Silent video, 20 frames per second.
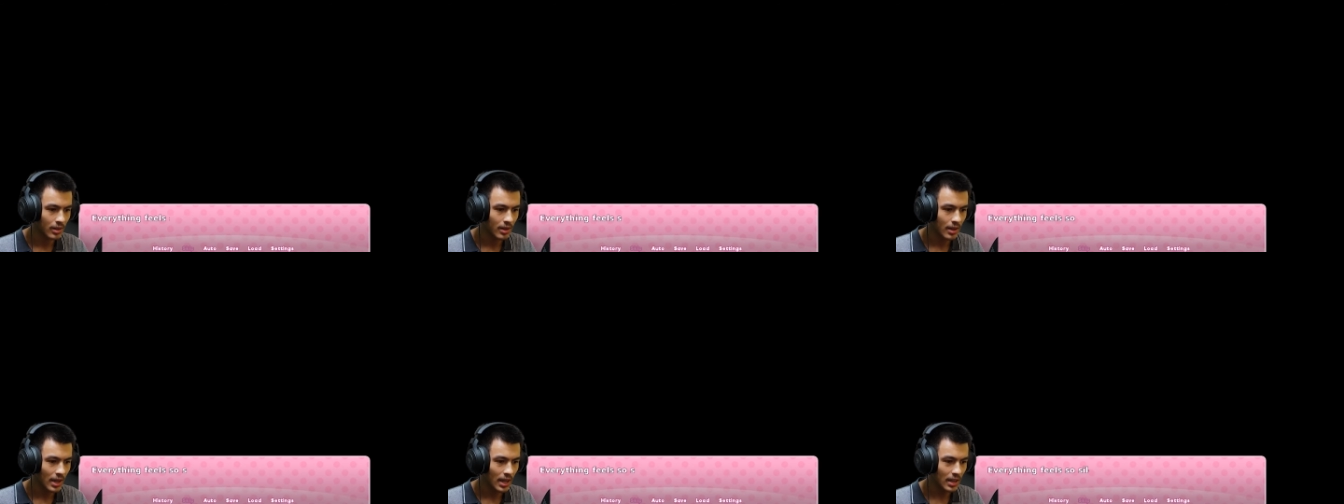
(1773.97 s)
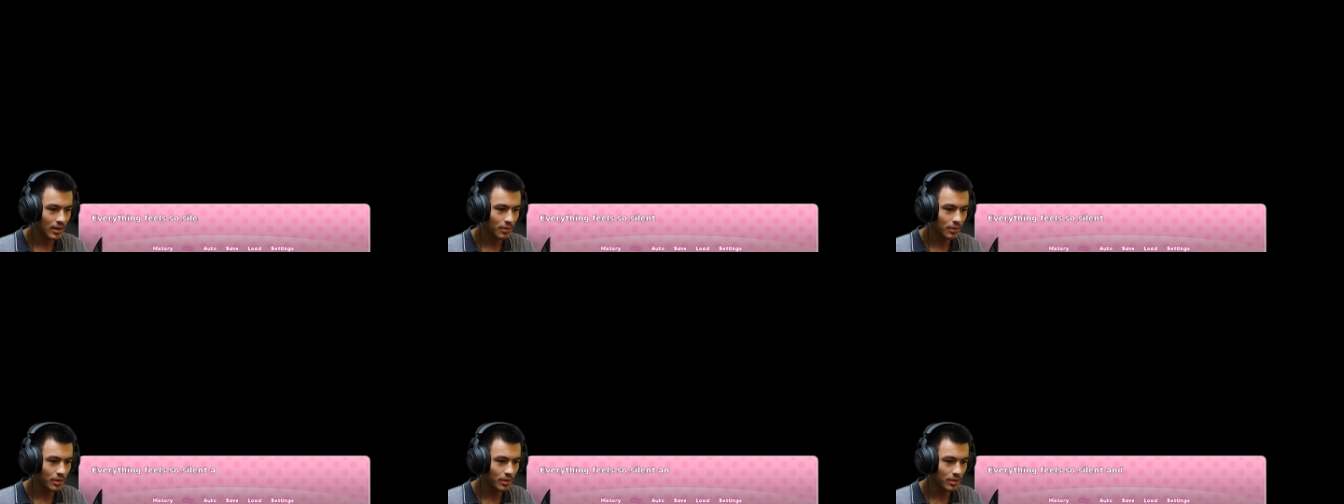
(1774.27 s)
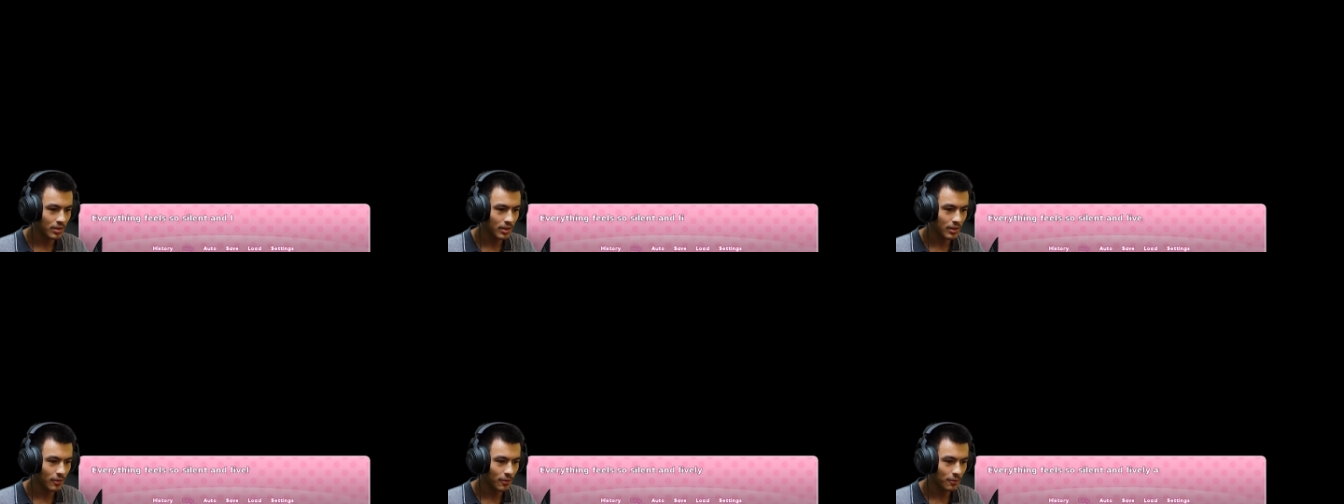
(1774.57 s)

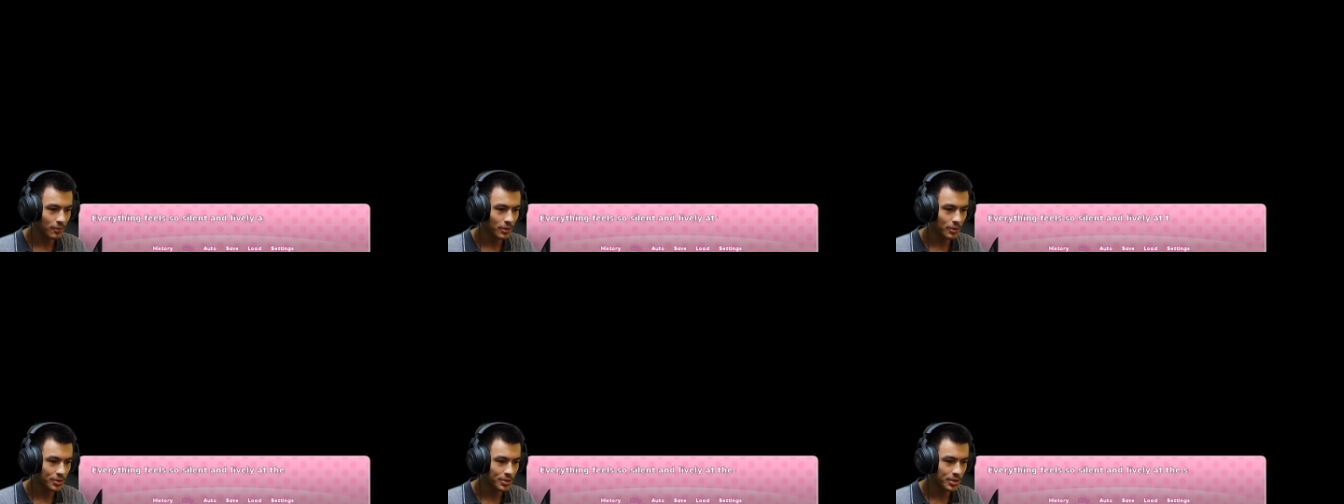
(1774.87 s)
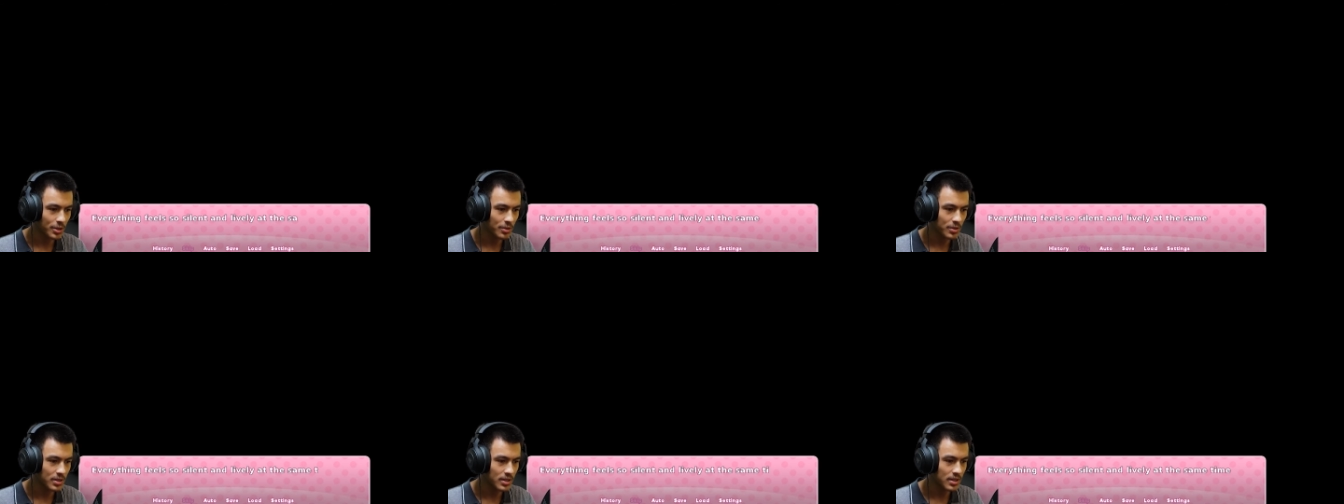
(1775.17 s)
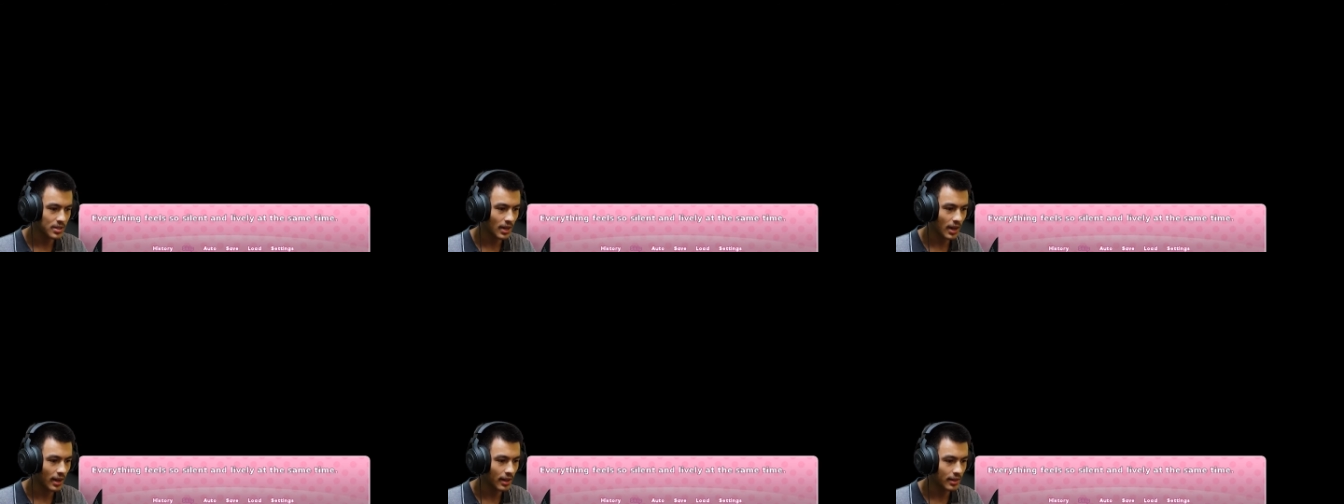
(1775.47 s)
Everything feels so
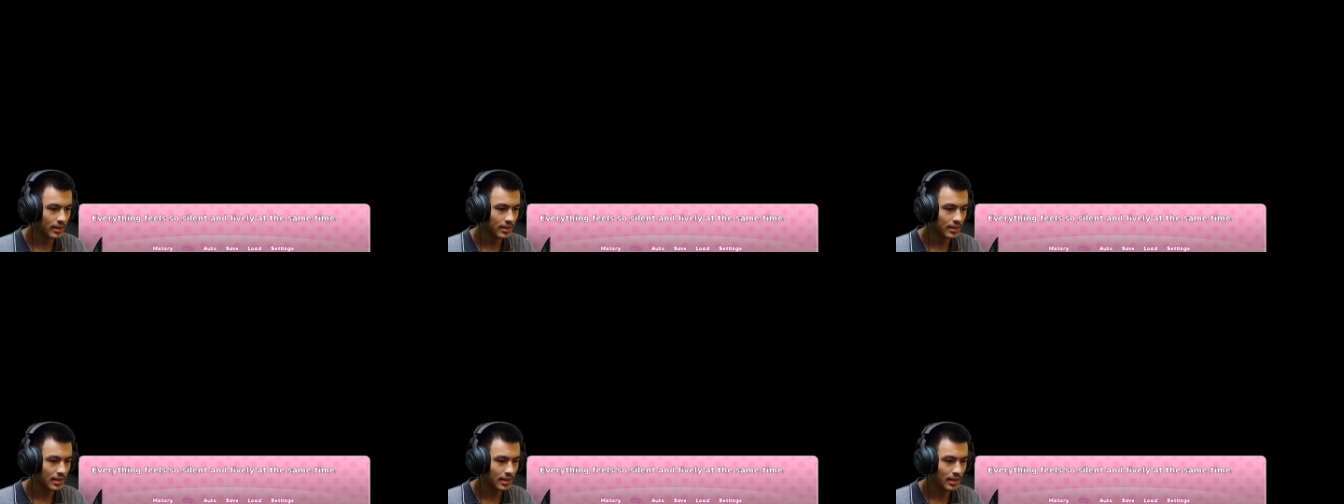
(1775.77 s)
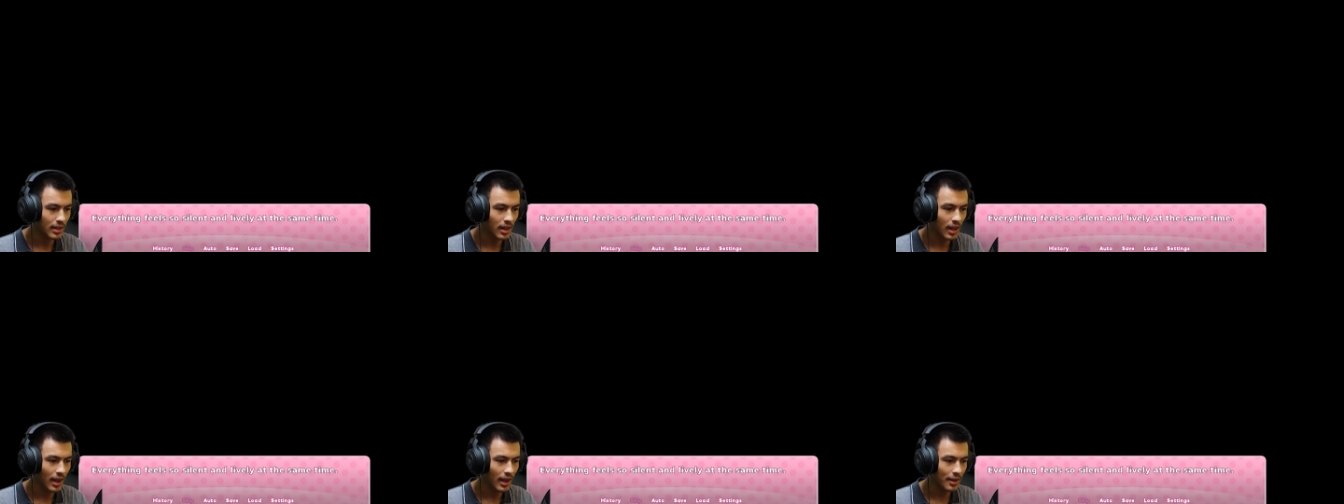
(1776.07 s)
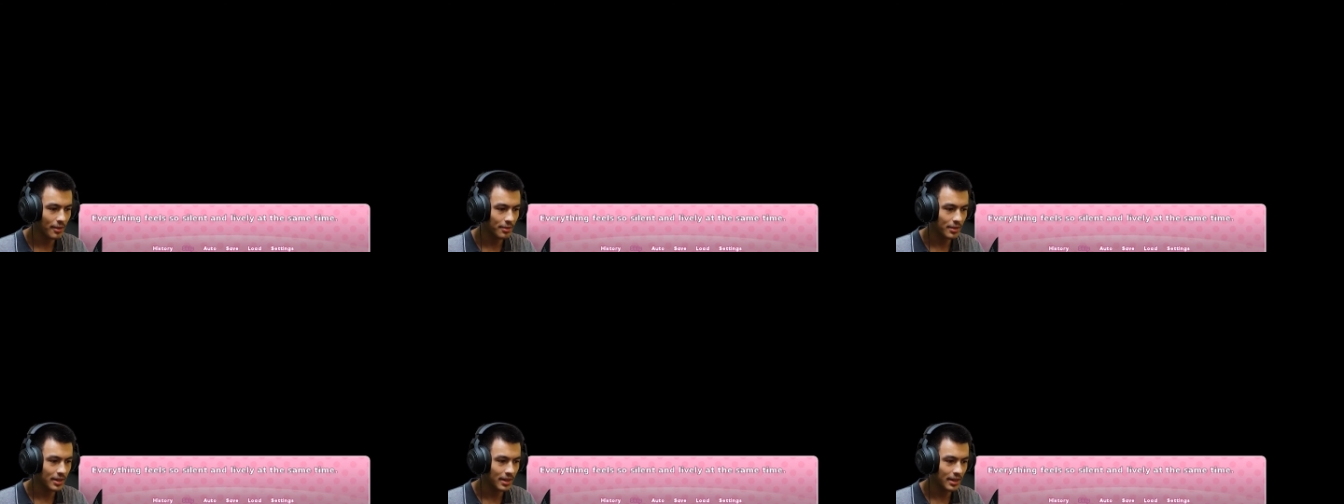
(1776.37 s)
silent and
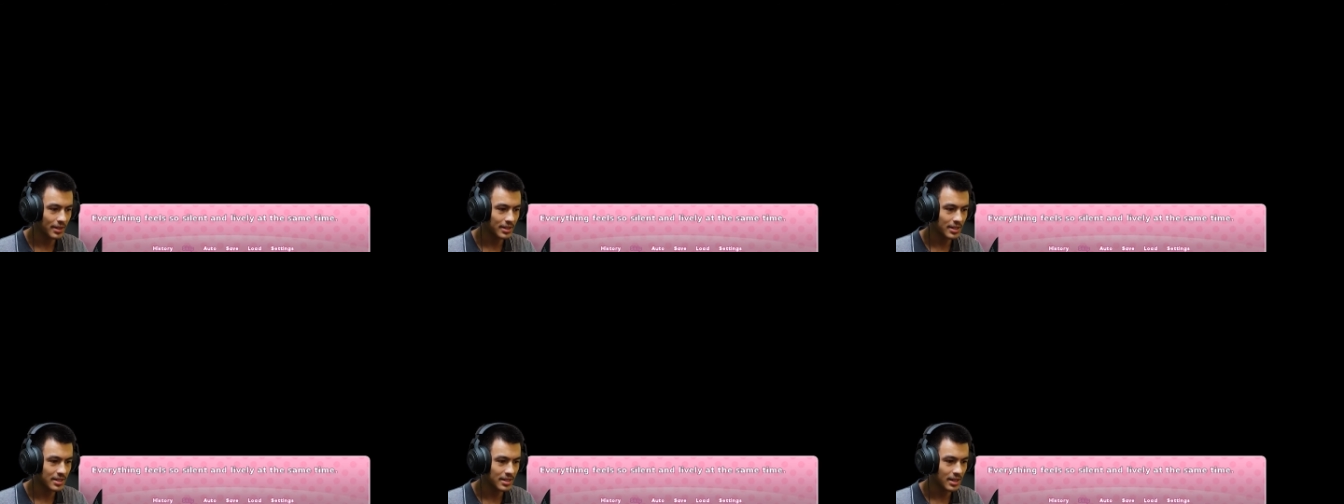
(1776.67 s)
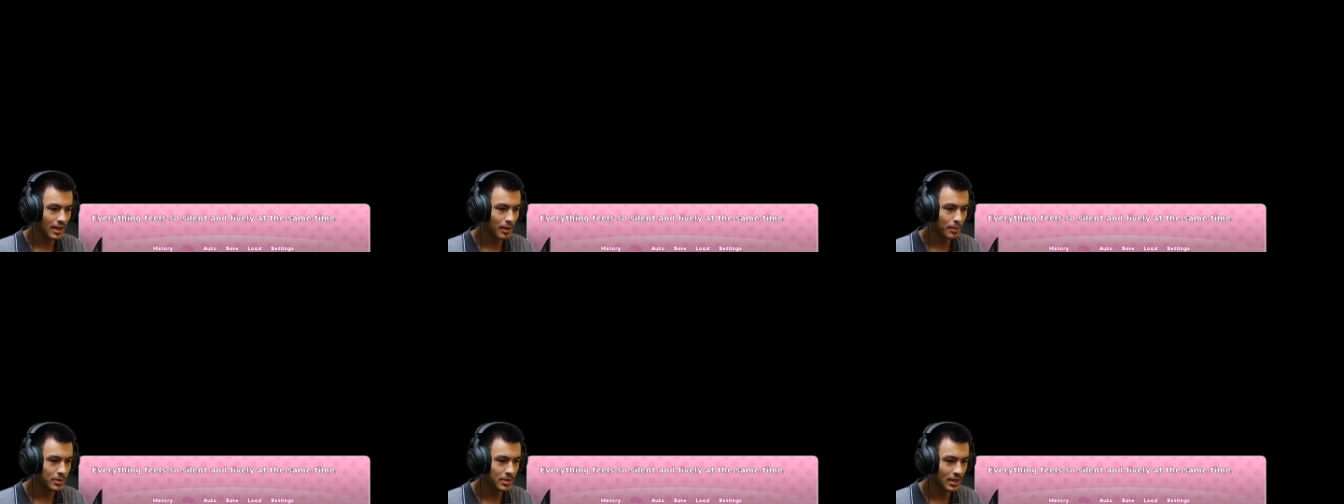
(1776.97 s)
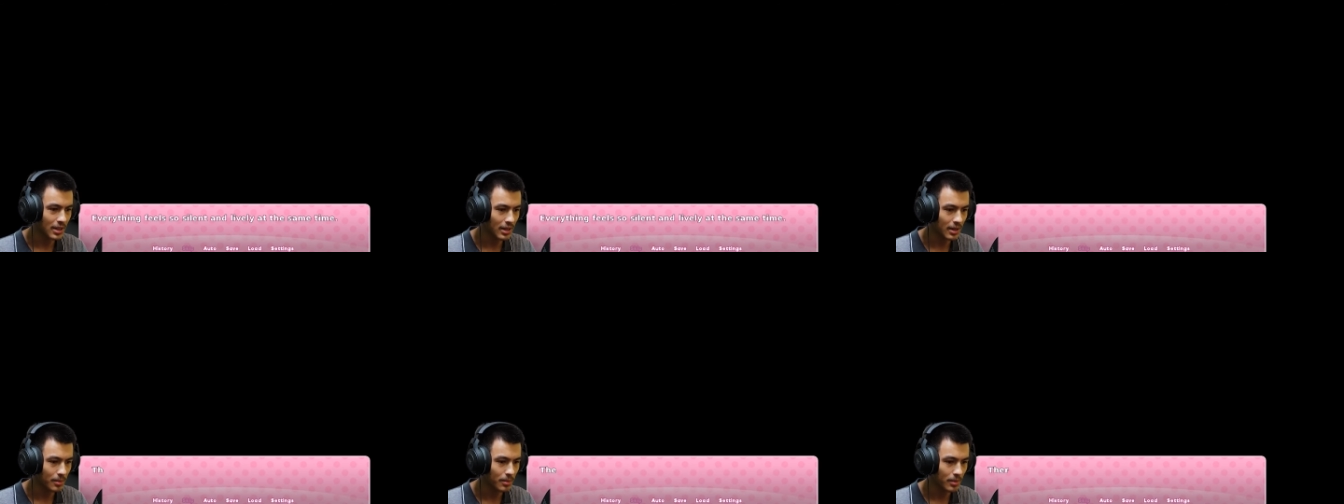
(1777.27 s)
lively at the same
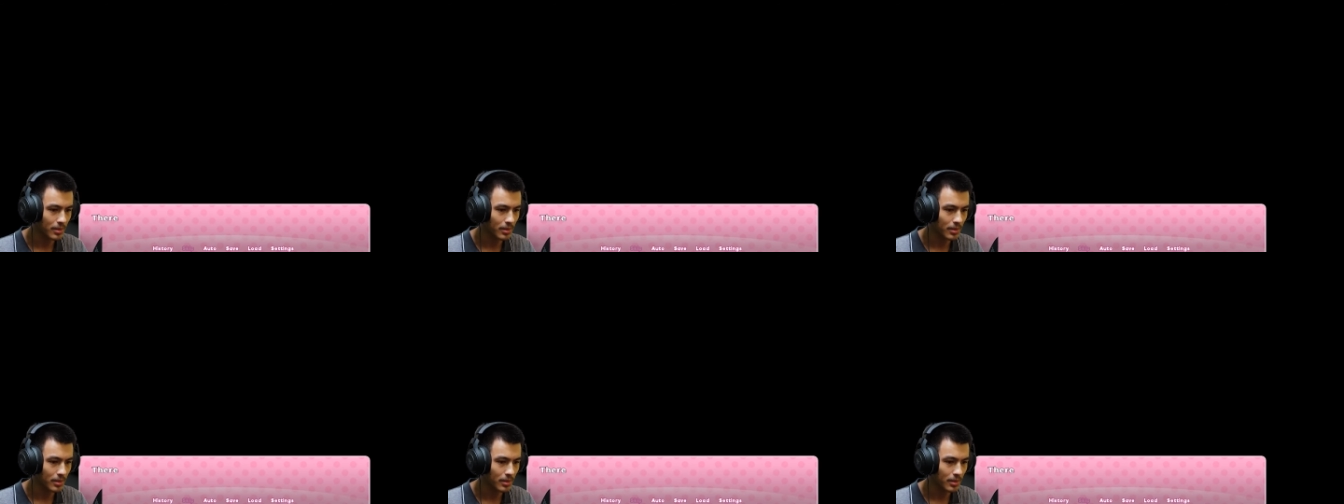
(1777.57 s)
time.